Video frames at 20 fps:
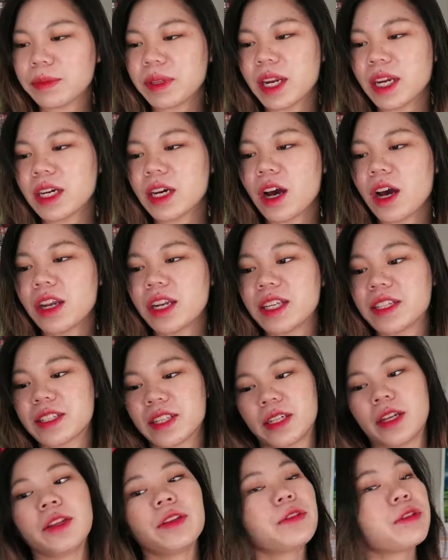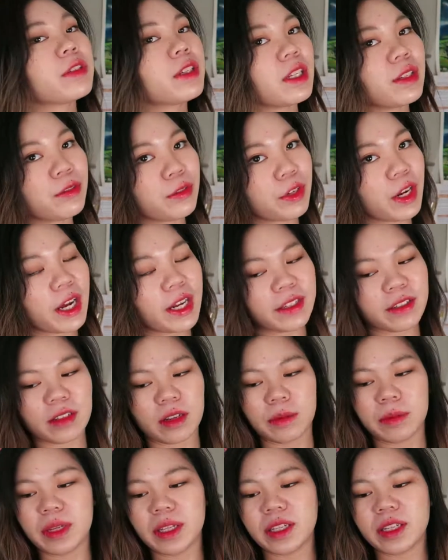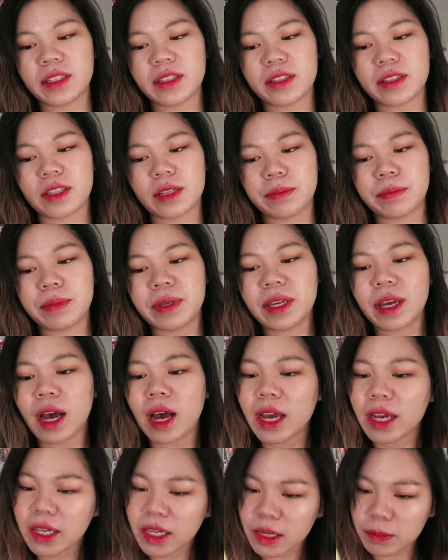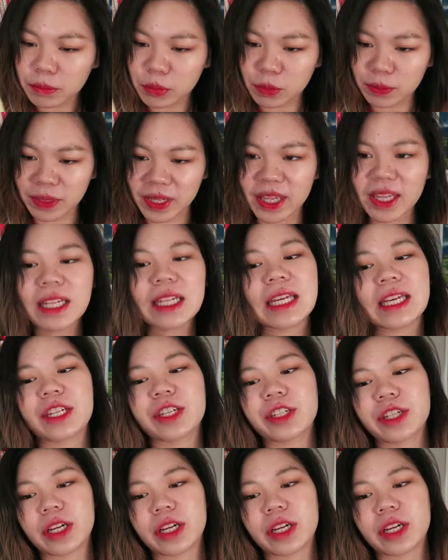up that I got is another Skinfood item and this is the pineapple peeling